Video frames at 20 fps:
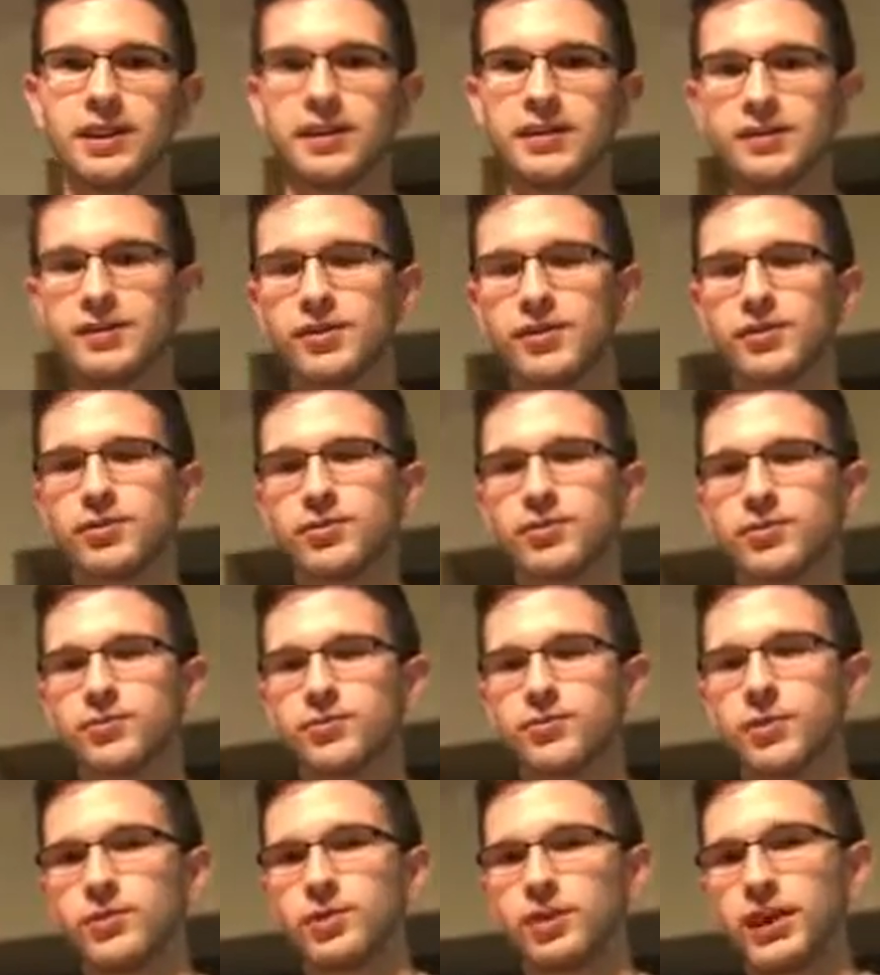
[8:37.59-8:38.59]
So
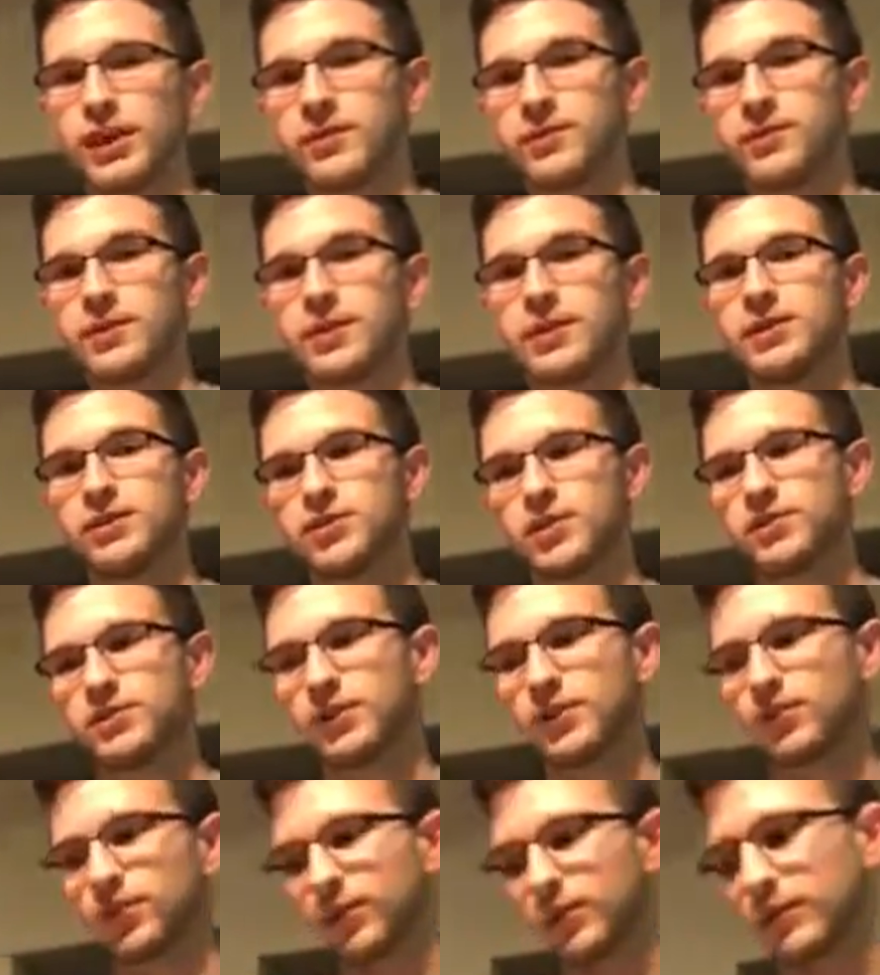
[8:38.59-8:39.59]
we really haven't found a
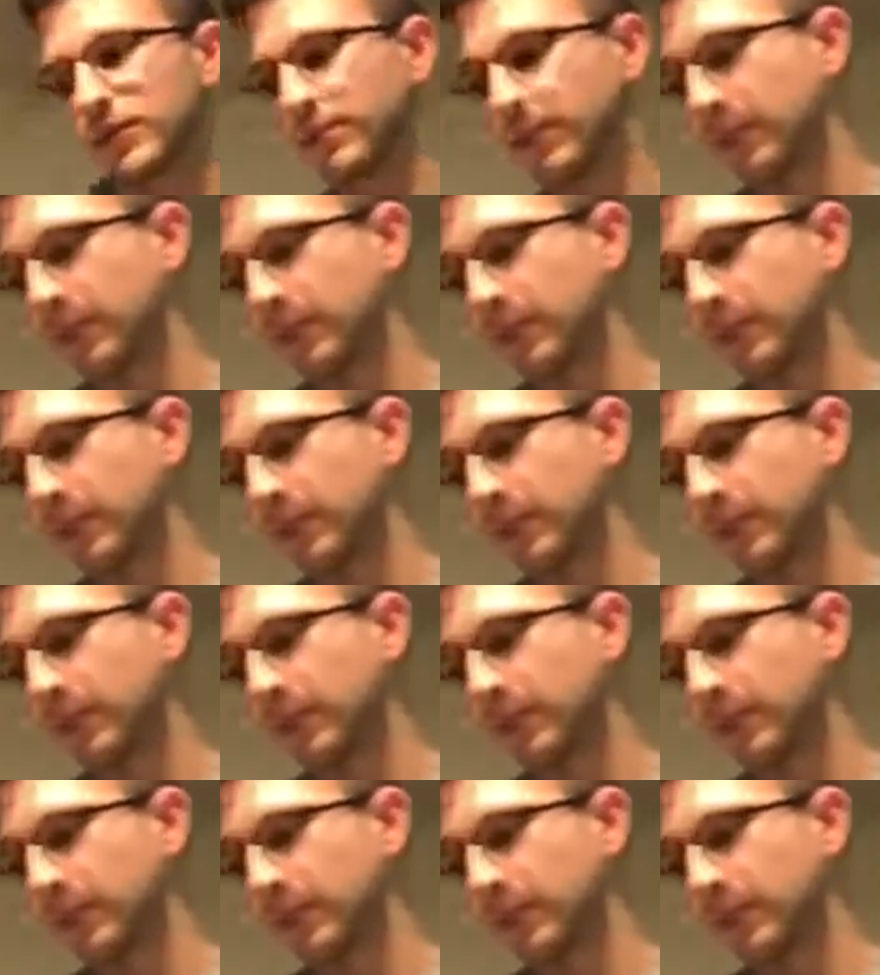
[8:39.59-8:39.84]
treatment course or